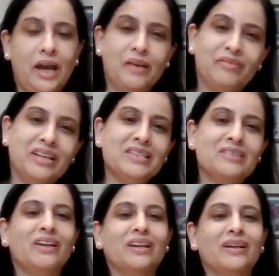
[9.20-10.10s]
Hi
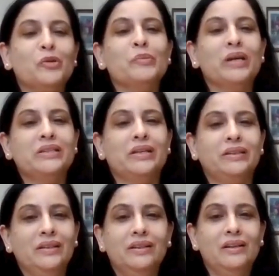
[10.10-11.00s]
friends, welcome to my
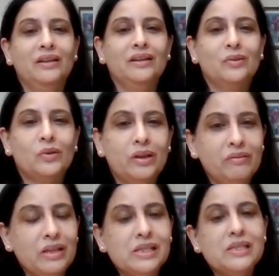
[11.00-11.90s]
channel. Today
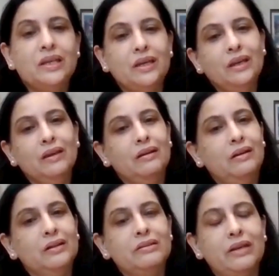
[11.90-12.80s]
we'll see
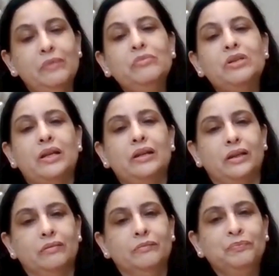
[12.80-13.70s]
time telling,